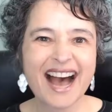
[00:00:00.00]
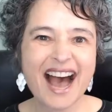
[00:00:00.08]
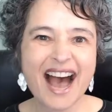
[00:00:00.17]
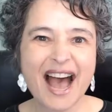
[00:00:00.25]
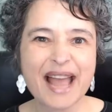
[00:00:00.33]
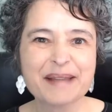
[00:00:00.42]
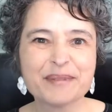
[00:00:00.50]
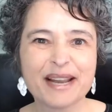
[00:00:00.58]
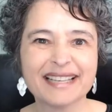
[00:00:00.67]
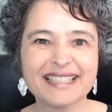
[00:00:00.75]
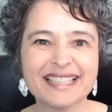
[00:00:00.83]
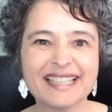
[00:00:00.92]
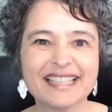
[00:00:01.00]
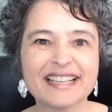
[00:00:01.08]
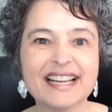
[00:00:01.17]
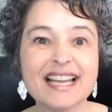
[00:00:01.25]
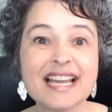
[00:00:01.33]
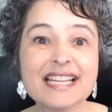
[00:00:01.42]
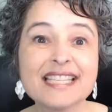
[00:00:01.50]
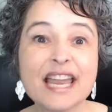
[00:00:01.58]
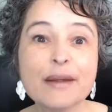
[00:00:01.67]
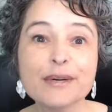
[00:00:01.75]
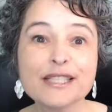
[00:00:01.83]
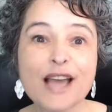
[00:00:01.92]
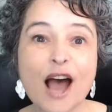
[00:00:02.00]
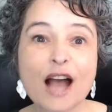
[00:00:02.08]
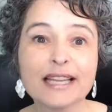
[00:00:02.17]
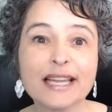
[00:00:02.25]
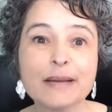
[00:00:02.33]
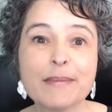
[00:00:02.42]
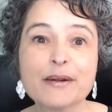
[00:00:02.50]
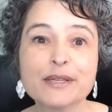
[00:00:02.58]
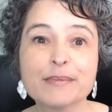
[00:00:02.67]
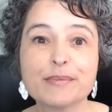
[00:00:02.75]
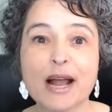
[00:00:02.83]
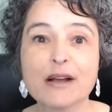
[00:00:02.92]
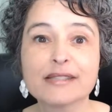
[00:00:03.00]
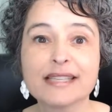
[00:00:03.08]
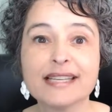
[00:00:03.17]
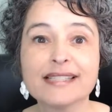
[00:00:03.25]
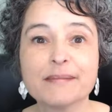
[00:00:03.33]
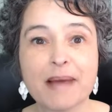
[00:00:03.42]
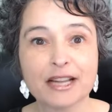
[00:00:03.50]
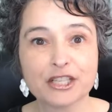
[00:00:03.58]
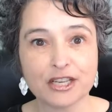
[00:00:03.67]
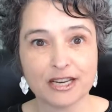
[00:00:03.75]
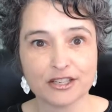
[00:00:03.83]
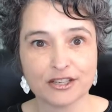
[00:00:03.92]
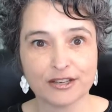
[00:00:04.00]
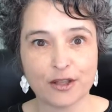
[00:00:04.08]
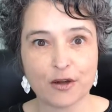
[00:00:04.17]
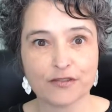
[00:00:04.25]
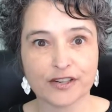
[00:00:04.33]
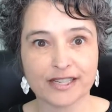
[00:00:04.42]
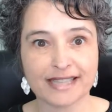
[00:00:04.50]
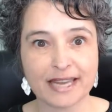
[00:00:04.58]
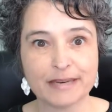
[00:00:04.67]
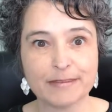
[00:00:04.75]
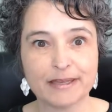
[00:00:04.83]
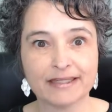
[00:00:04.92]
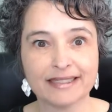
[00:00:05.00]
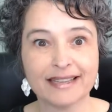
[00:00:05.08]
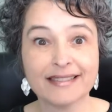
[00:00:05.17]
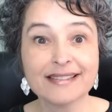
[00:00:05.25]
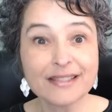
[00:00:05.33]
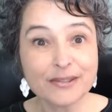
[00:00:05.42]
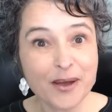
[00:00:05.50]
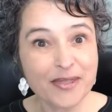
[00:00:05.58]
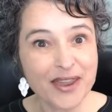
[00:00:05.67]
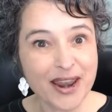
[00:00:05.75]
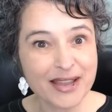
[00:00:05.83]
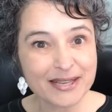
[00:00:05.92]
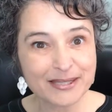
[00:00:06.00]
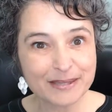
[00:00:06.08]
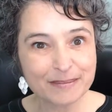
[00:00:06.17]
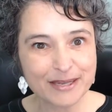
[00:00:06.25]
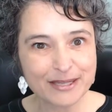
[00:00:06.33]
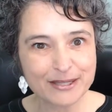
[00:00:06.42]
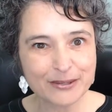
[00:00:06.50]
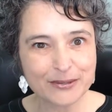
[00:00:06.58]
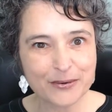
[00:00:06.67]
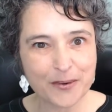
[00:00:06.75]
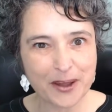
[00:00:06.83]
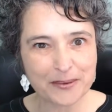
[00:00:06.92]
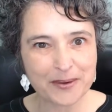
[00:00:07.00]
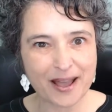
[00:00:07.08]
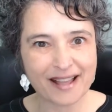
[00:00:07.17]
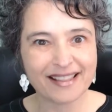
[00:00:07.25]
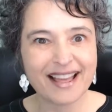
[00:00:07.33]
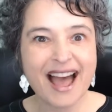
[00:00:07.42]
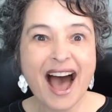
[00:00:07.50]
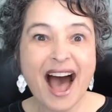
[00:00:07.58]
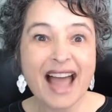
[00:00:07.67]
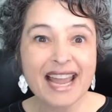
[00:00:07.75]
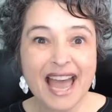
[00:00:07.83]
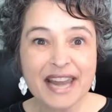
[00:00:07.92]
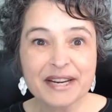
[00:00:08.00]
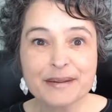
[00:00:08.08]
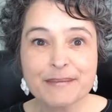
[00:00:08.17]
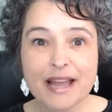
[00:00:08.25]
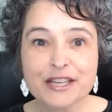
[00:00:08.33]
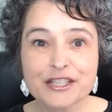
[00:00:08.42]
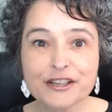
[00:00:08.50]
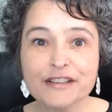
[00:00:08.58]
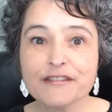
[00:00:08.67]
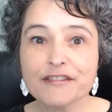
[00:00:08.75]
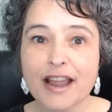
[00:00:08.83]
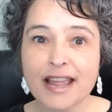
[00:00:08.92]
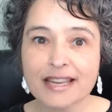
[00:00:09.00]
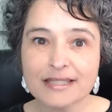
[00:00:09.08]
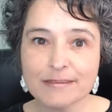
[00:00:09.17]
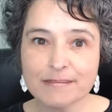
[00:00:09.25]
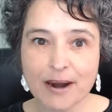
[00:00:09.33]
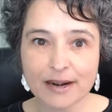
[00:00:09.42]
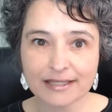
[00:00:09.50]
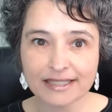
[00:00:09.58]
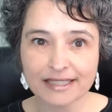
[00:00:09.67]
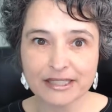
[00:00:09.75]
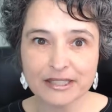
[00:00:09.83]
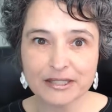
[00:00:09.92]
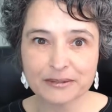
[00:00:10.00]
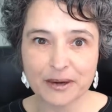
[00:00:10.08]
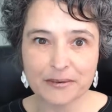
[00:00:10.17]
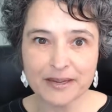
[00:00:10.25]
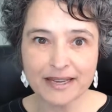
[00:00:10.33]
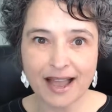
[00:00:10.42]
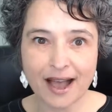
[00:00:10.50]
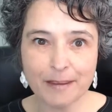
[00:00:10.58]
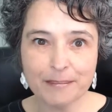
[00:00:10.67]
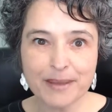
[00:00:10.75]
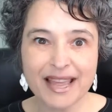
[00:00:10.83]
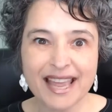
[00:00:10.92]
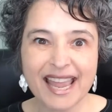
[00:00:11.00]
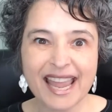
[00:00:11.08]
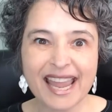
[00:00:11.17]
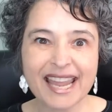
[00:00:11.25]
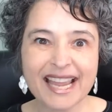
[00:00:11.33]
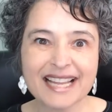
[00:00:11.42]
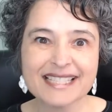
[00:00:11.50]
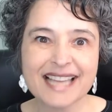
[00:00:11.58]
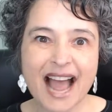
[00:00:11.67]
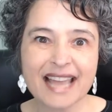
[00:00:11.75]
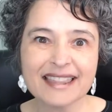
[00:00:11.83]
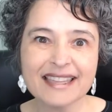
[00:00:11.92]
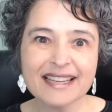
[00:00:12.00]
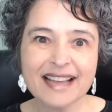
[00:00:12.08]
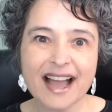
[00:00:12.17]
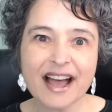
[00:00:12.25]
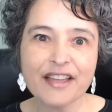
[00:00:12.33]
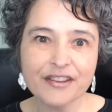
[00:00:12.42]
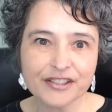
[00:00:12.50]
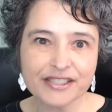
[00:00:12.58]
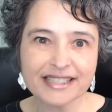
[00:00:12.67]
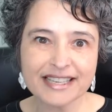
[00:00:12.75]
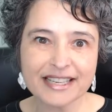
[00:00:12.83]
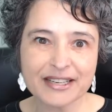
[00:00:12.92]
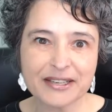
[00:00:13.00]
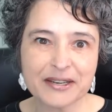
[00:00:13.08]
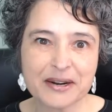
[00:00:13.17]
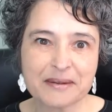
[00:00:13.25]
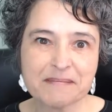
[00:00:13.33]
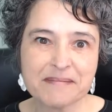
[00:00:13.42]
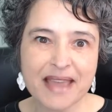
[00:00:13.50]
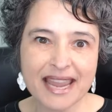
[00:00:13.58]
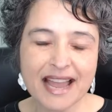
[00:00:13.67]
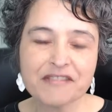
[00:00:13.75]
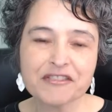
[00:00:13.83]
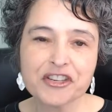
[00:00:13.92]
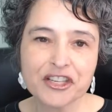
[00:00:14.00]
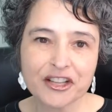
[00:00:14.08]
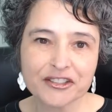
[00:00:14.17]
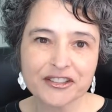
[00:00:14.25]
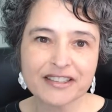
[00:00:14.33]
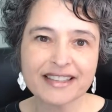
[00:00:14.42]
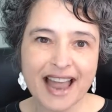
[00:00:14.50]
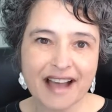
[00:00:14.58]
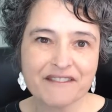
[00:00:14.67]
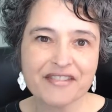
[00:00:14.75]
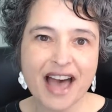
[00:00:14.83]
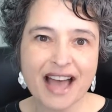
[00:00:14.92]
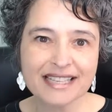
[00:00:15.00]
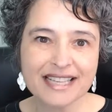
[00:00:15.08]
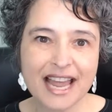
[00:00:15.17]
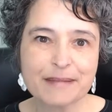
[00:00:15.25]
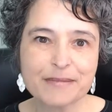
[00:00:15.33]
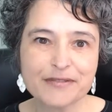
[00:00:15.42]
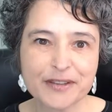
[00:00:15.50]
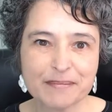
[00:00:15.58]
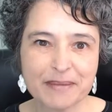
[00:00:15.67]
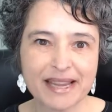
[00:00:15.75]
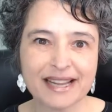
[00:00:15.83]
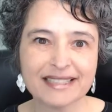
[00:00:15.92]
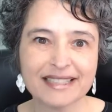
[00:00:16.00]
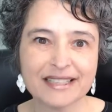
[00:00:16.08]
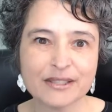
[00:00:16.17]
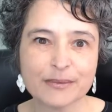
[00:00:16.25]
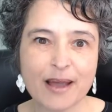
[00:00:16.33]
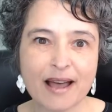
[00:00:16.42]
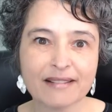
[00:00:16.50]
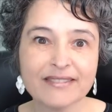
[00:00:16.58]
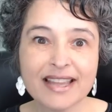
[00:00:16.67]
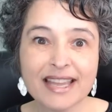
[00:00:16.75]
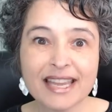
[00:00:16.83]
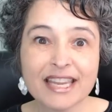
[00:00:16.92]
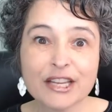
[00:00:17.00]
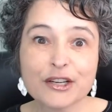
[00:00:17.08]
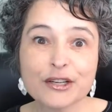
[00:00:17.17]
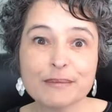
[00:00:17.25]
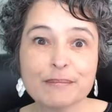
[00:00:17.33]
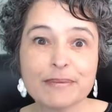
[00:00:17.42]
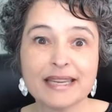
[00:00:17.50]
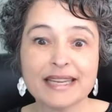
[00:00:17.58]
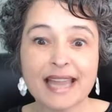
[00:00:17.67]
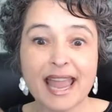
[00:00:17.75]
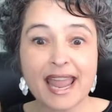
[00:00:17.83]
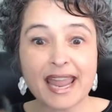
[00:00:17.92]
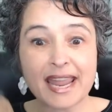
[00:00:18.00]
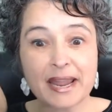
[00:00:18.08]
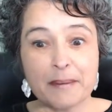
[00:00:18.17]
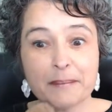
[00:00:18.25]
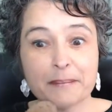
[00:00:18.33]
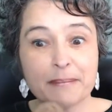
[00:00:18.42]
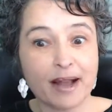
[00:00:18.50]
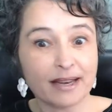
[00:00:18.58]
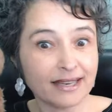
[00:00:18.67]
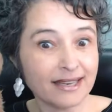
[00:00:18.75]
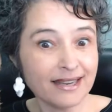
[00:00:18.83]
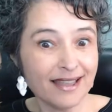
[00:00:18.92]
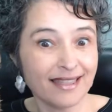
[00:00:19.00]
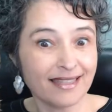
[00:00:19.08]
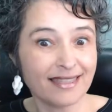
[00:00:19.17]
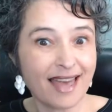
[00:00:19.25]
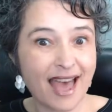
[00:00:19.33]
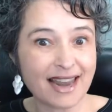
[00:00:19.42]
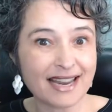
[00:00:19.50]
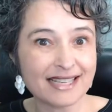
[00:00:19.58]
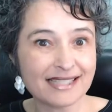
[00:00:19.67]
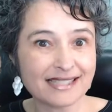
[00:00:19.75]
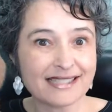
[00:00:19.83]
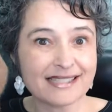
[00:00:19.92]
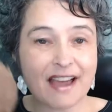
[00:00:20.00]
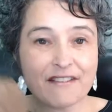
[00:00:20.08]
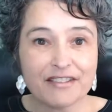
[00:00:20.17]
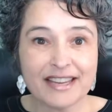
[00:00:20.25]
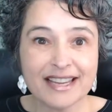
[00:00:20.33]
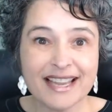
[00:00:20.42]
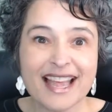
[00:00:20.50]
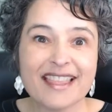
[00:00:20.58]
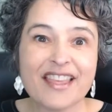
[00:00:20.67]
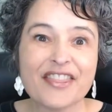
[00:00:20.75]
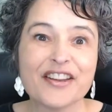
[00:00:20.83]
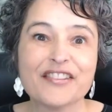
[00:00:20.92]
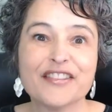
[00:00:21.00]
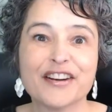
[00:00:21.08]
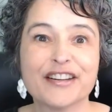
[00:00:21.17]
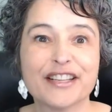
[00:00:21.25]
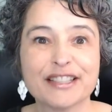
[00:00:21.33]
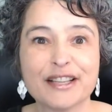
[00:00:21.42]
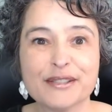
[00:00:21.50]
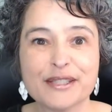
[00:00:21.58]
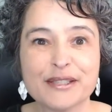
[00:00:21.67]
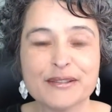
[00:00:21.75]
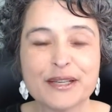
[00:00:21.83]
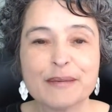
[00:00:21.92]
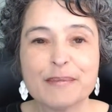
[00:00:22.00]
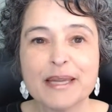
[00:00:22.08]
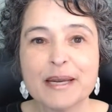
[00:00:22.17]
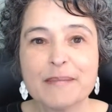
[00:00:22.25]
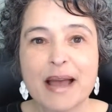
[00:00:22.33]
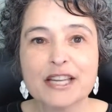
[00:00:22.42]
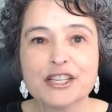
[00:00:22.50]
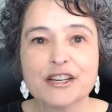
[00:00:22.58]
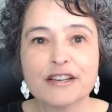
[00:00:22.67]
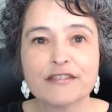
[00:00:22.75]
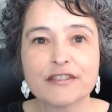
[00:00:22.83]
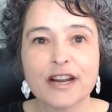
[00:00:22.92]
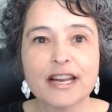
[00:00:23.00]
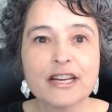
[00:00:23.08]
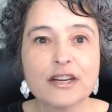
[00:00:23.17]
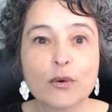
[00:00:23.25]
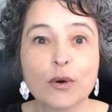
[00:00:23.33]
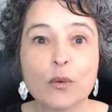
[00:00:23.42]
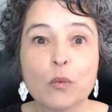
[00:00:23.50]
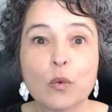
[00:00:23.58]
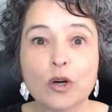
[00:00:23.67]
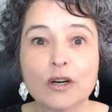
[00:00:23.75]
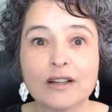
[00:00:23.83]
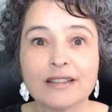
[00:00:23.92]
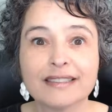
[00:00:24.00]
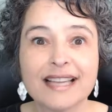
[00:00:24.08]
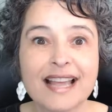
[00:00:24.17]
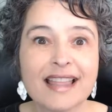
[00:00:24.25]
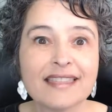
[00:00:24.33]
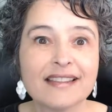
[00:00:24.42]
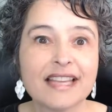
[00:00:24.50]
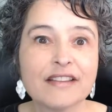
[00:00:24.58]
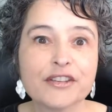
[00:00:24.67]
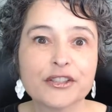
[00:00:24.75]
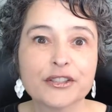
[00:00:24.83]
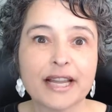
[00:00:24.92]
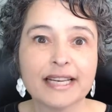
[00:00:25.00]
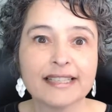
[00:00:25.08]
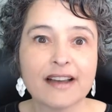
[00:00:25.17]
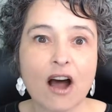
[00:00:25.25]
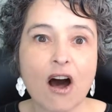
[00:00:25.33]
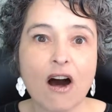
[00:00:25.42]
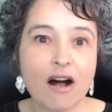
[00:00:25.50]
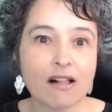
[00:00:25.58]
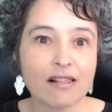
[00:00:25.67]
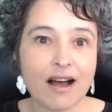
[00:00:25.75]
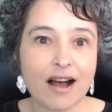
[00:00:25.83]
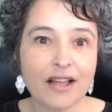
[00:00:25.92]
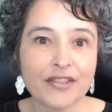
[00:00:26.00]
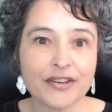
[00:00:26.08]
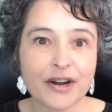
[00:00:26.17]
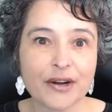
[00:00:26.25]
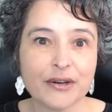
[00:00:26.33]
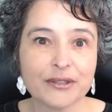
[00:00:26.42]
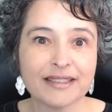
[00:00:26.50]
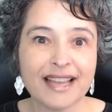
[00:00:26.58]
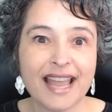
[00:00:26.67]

Hi, Brandi here. Today we're talking about Dabrowski's imaginational overexcitability, and this is one that I can speak to quite well. I had an imaginary friend, Marky, growing up, and I think others here may have children that have that type of companion as well. It could be a buddy that is a stuffy that they're very close to. It could be an imaginary friend or a world that they've created all on their own.